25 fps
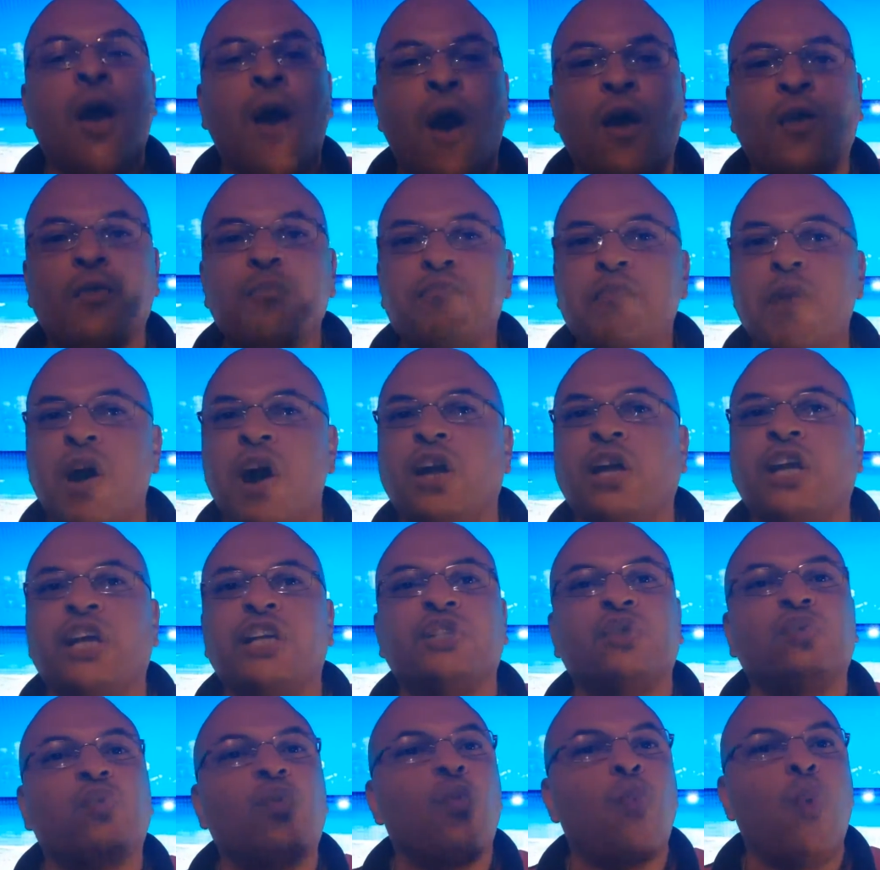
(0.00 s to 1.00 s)

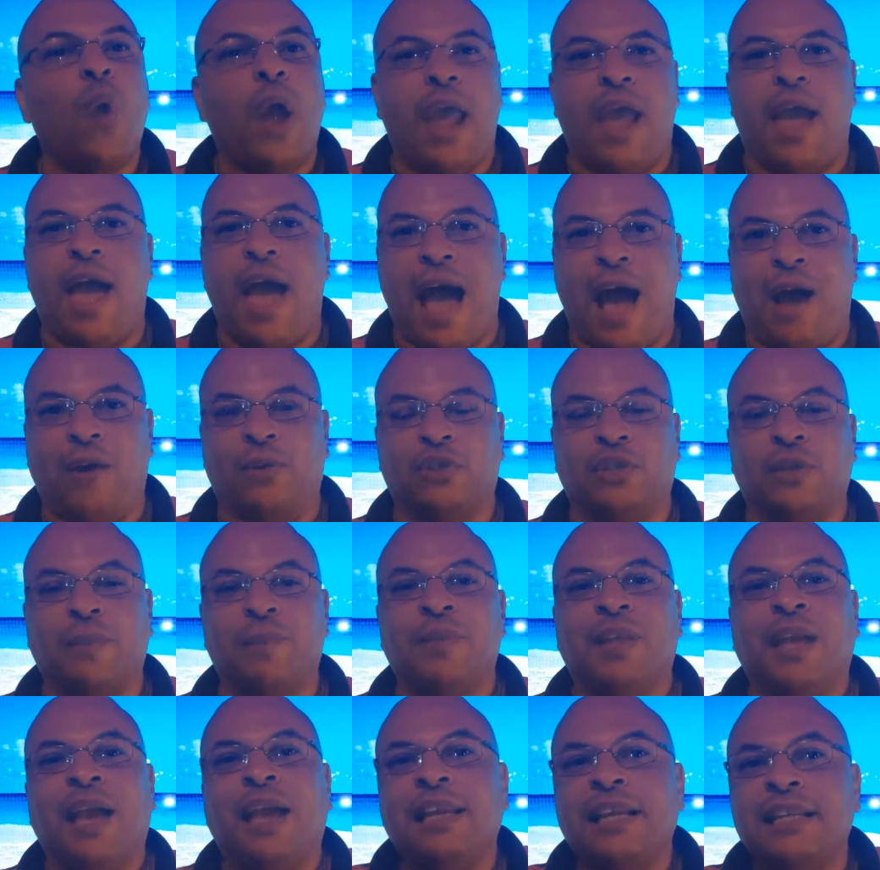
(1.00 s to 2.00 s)
humongous warehouse.
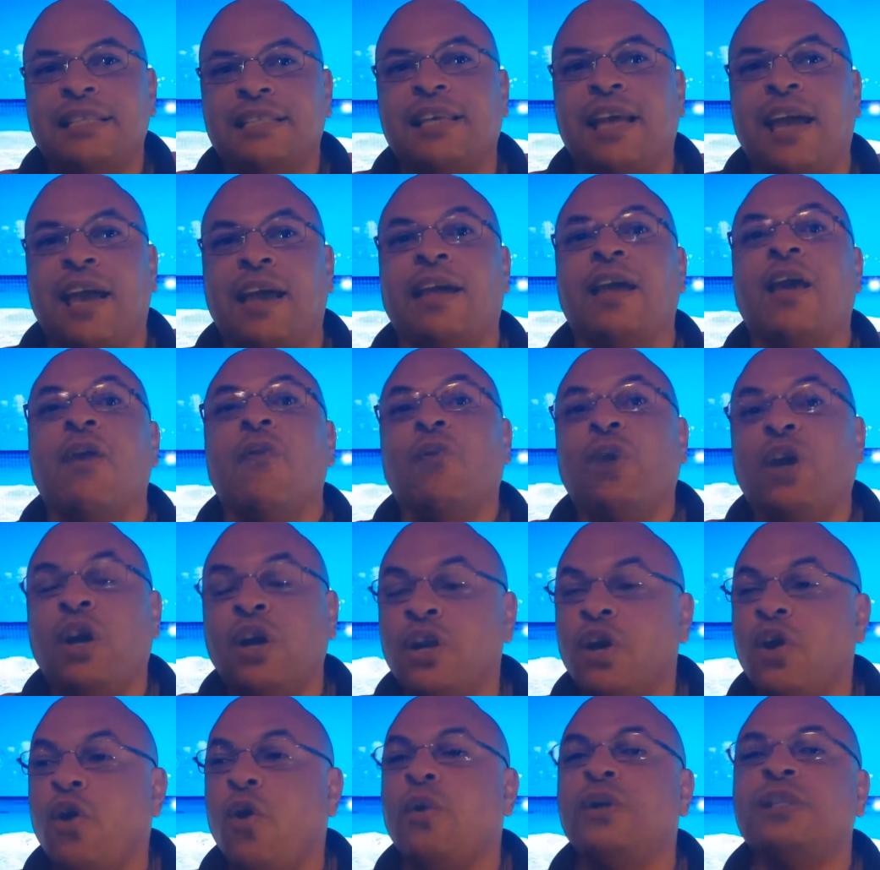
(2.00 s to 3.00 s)
And he said, we're
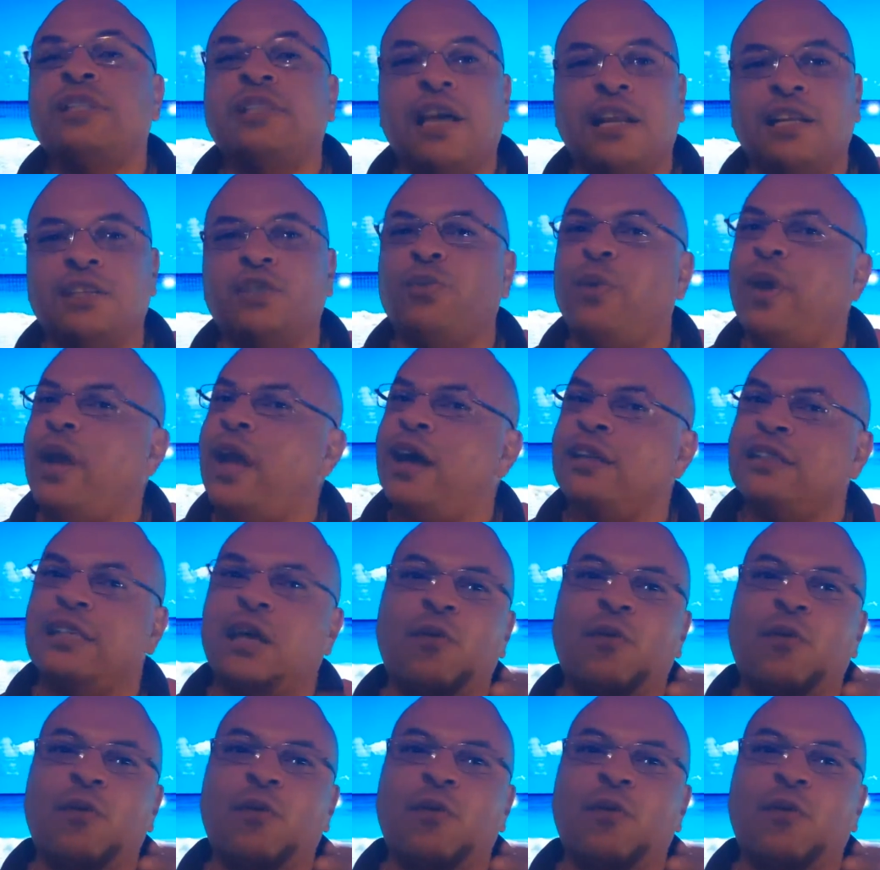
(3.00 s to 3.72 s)
going to go inside this warehouse.